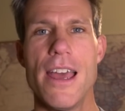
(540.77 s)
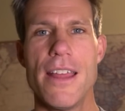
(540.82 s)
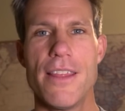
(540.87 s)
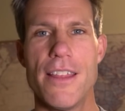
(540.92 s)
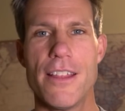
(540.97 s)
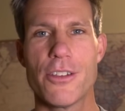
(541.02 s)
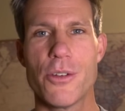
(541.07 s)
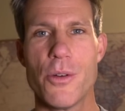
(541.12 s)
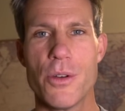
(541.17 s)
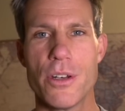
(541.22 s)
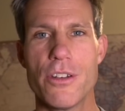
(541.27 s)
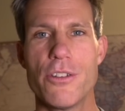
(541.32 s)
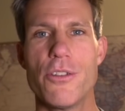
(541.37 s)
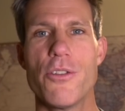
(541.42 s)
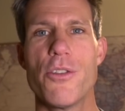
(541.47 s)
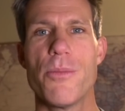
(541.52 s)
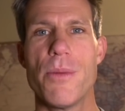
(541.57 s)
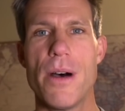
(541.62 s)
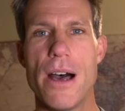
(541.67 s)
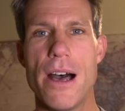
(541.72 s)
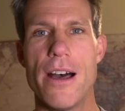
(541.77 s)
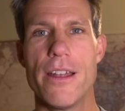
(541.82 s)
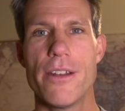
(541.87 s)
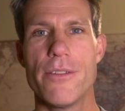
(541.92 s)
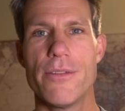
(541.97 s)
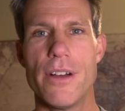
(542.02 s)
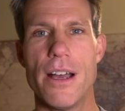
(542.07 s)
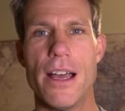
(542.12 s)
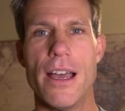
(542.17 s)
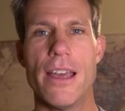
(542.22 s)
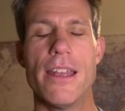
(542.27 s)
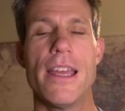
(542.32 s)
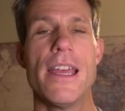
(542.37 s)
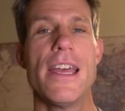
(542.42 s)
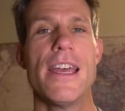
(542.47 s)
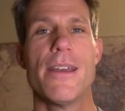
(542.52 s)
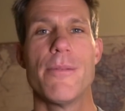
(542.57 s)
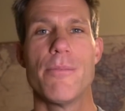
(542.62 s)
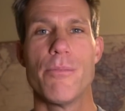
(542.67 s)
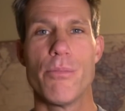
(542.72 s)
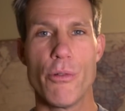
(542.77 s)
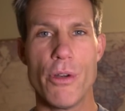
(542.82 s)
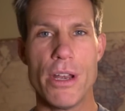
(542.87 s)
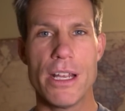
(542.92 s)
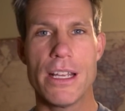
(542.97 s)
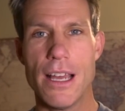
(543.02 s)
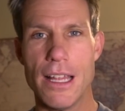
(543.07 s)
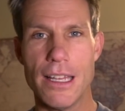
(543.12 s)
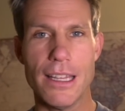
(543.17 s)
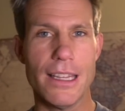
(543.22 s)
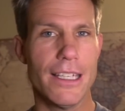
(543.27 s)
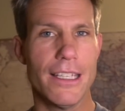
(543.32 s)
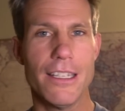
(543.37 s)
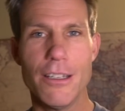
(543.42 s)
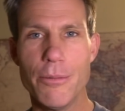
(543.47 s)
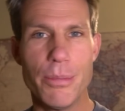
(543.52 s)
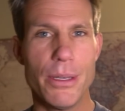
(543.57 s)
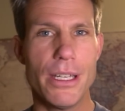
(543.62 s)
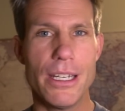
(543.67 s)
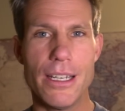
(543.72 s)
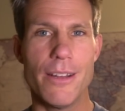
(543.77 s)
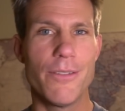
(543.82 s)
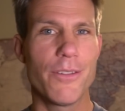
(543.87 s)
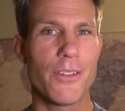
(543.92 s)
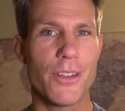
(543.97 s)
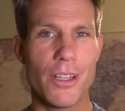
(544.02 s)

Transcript: that's going to do the Baja Divide, bring a little bit of